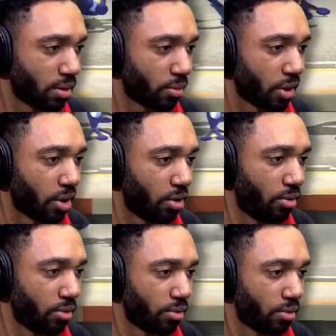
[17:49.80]
There we
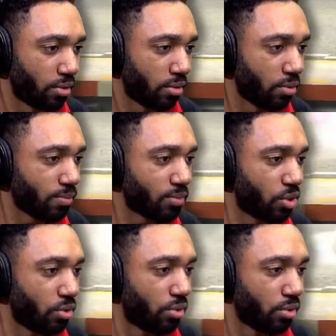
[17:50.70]
go.
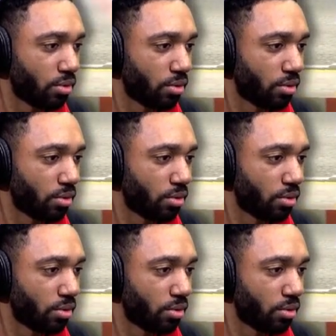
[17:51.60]
Dude.